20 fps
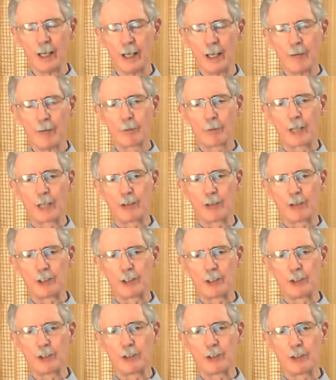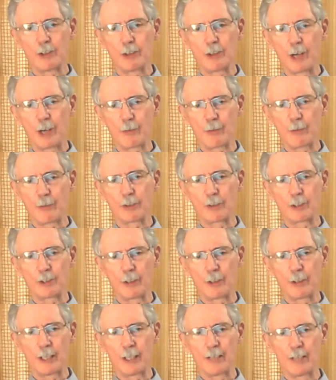when I was a junior officer
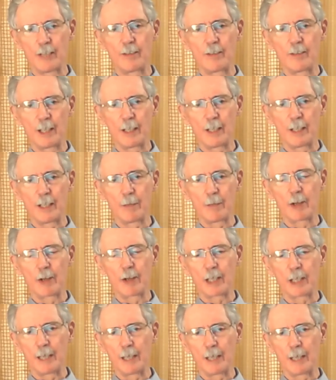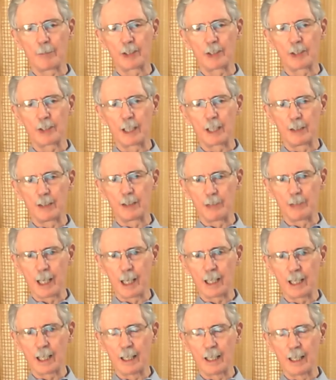in the American Embassy in New
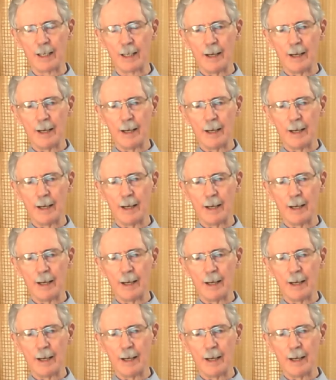Delhi.